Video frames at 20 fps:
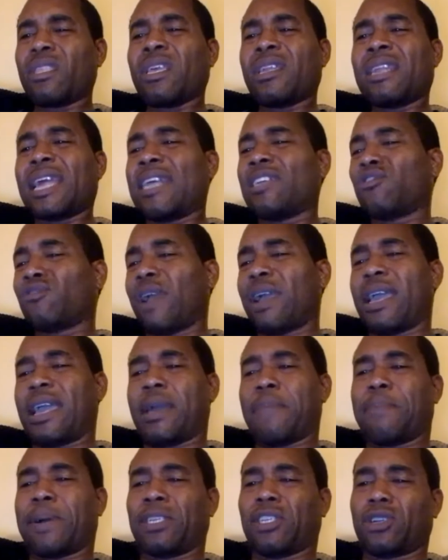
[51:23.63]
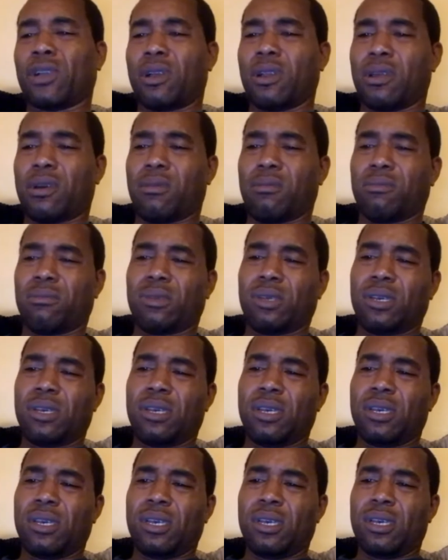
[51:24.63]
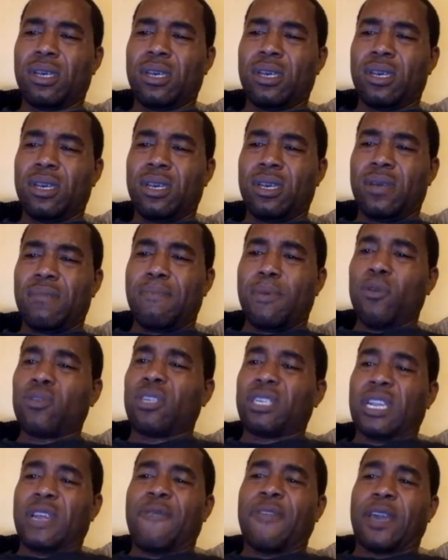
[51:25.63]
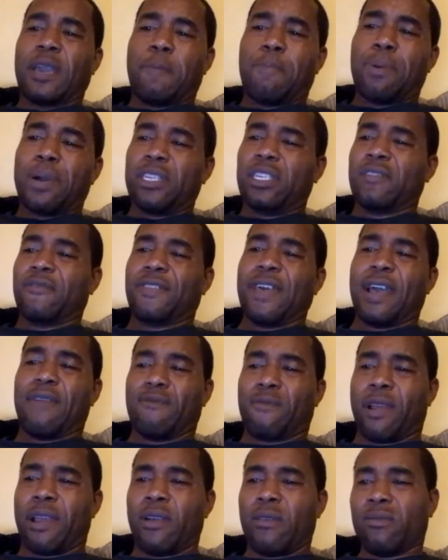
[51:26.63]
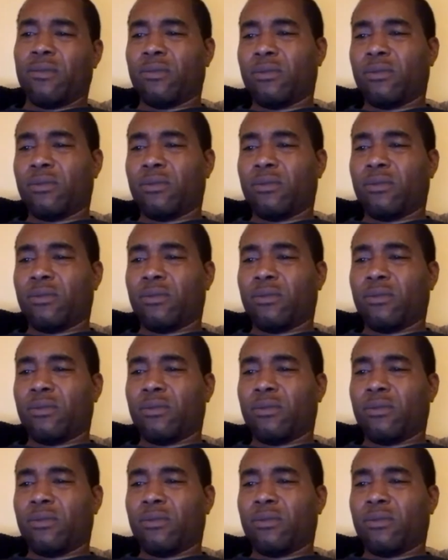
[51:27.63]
Nice right hand by Charlo. Most significant punch of that round.